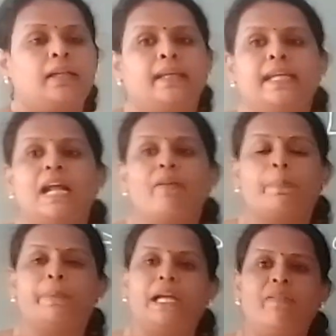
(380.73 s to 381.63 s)
In our
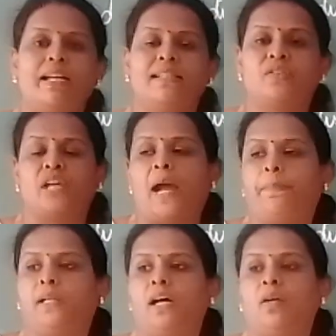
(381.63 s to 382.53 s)
previous
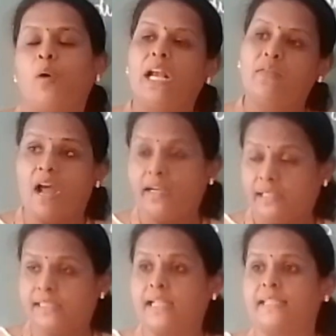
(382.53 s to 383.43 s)
chapter, while we are
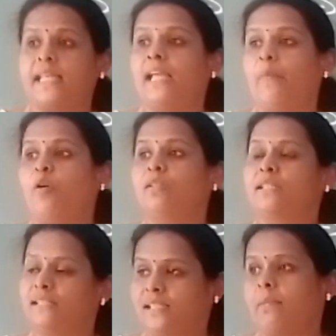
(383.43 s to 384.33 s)
discussing about
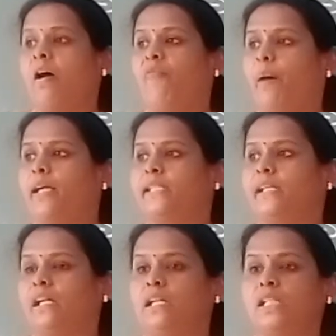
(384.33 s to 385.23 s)
system of
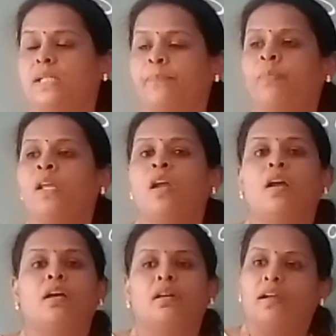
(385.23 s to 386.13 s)
particles,
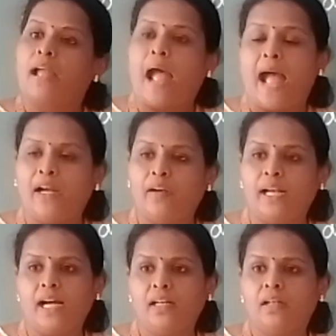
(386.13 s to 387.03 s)
angular
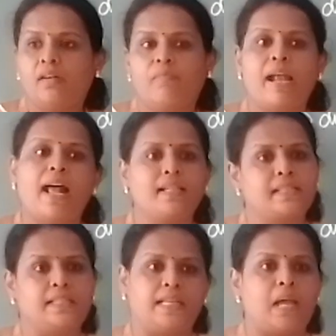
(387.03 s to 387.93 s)

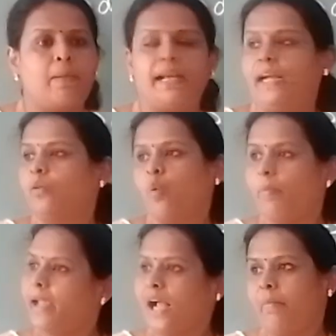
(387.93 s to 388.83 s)
velocity, am I right?
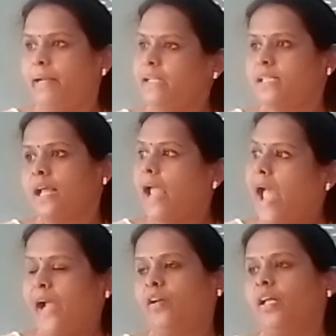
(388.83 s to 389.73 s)
Omega means
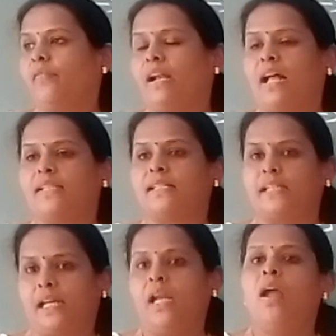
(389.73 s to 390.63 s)
angular
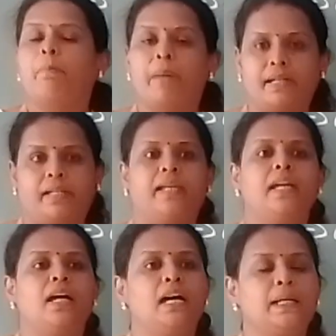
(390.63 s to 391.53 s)
velocity. But
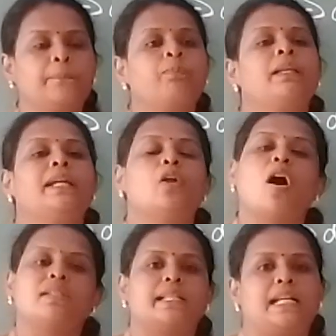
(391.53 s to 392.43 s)
here in
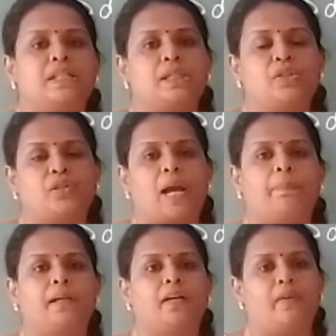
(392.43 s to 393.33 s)
oscillations
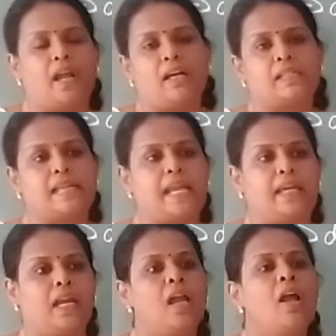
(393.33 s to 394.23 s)
chapter, we are
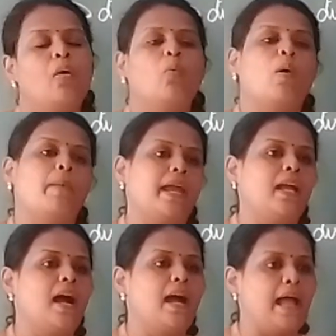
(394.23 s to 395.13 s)
saying omega
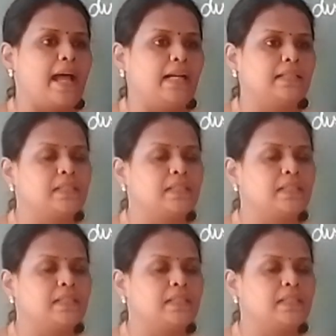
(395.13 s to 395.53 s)
as